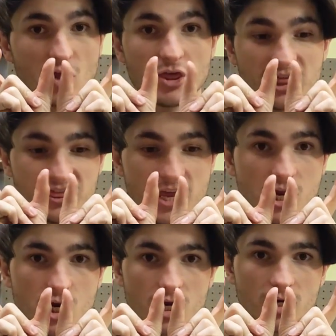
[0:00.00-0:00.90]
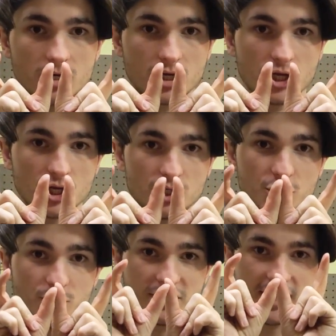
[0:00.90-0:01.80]
thicker,
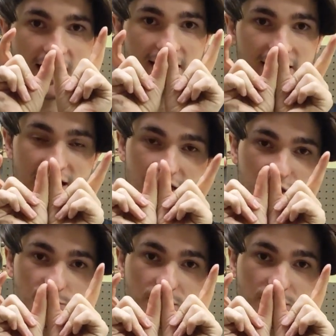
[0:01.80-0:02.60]
you would get less